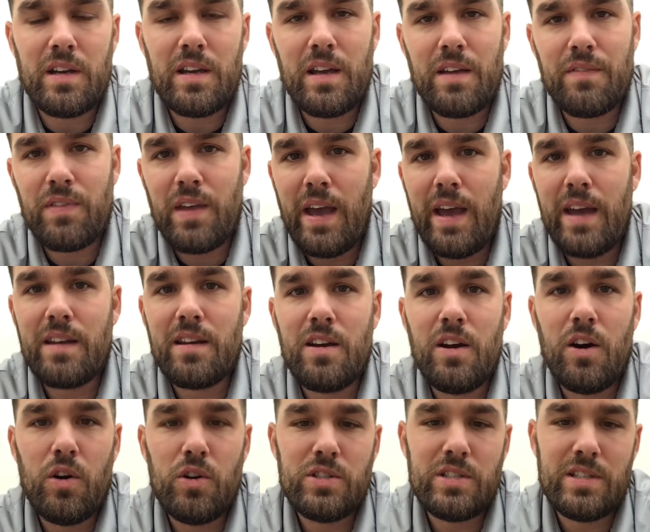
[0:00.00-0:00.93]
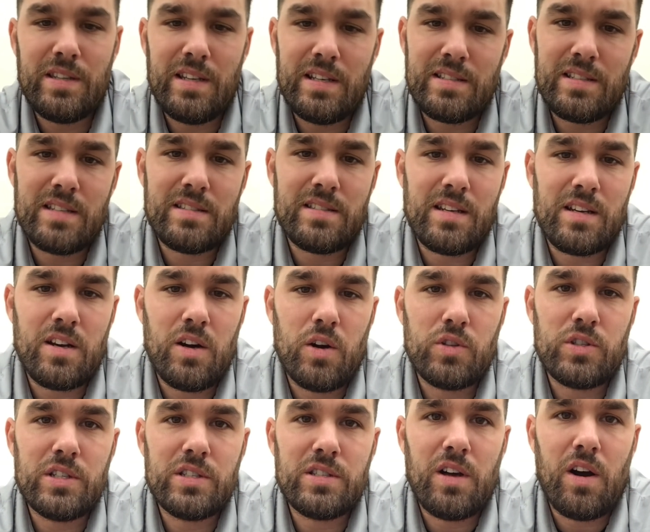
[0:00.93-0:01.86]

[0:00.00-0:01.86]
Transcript: if the head coach and the assistant coaches